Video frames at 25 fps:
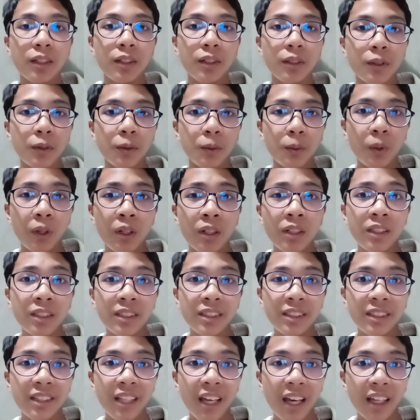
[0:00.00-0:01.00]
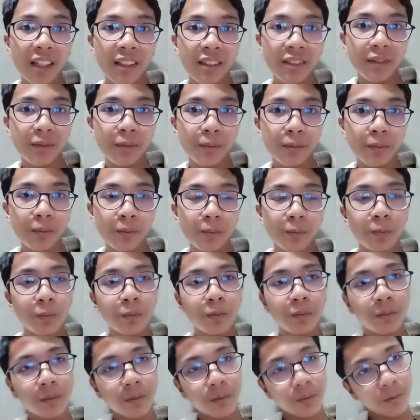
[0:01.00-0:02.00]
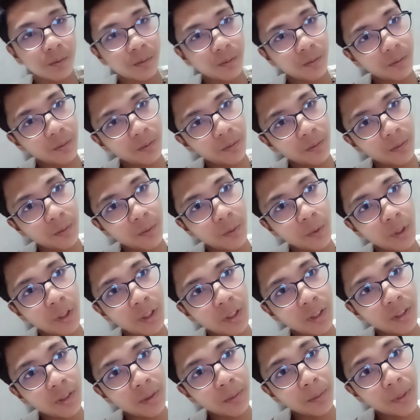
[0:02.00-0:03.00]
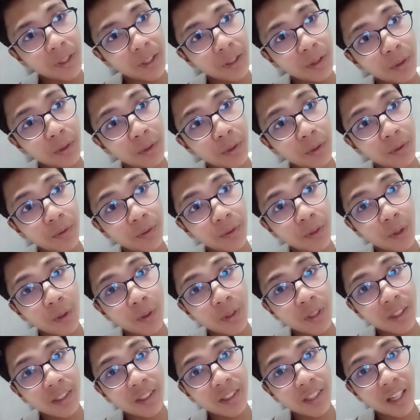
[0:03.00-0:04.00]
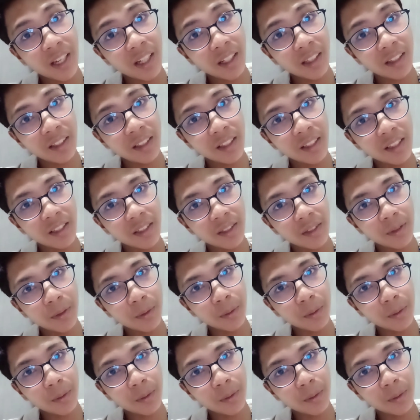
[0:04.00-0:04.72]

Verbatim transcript: where is that where is my new phone exactly?